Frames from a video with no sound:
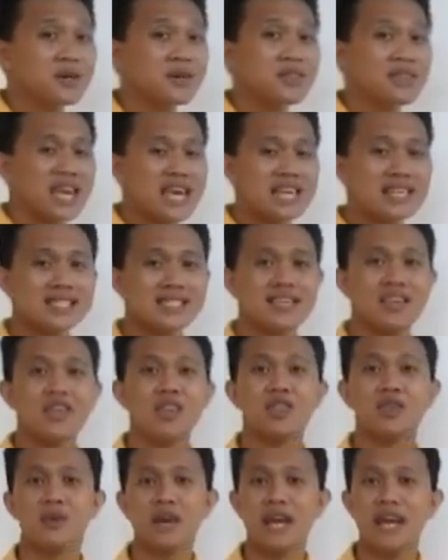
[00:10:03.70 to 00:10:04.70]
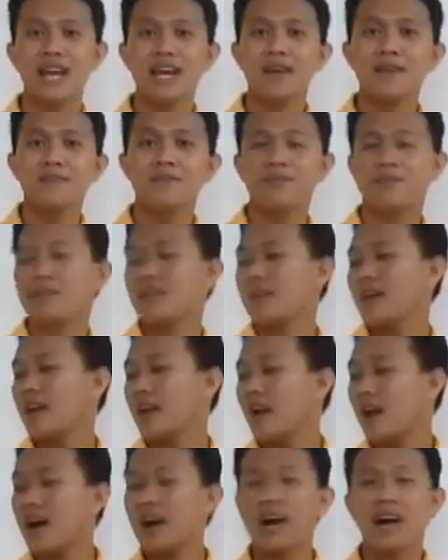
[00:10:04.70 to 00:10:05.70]
these 3
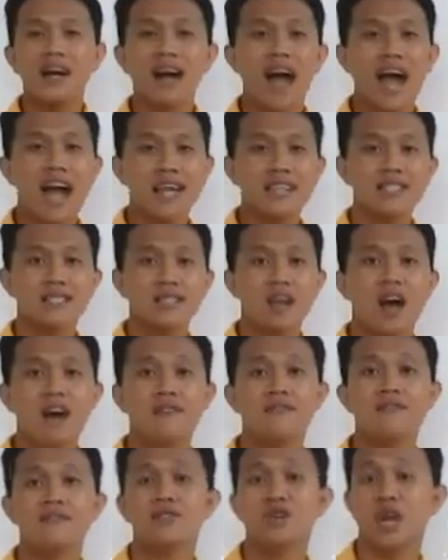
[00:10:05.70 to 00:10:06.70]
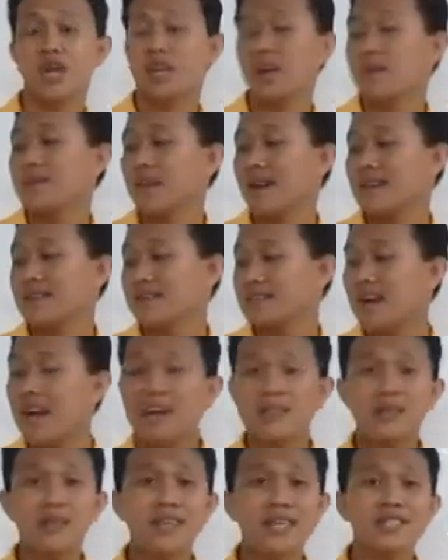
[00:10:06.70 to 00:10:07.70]
kinds of trinomials.
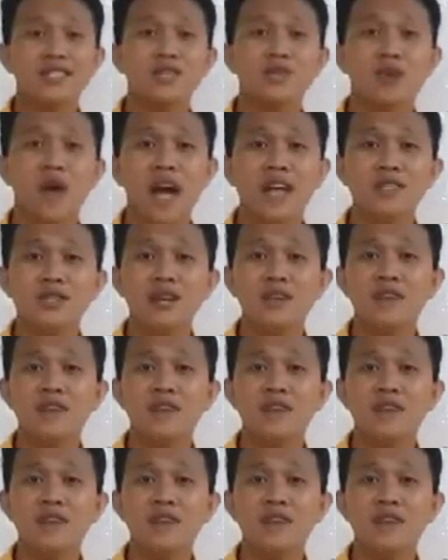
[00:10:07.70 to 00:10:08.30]
So let's try to